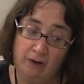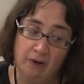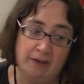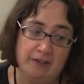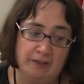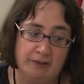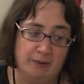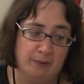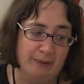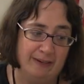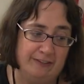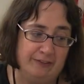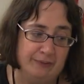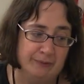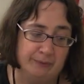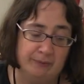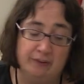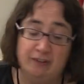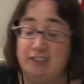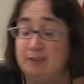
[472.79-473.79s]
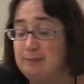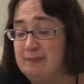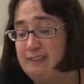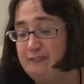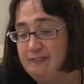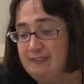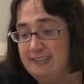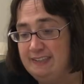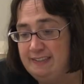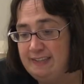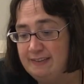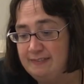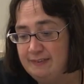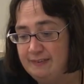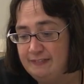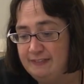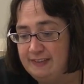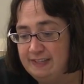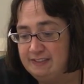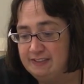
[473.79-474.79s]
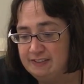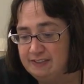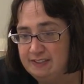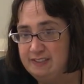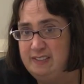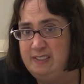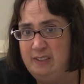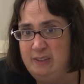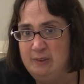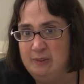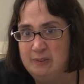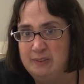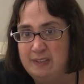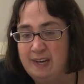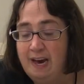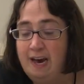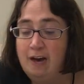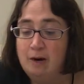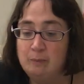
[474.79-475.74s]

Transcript: Or you and your grown-up might find other things to use.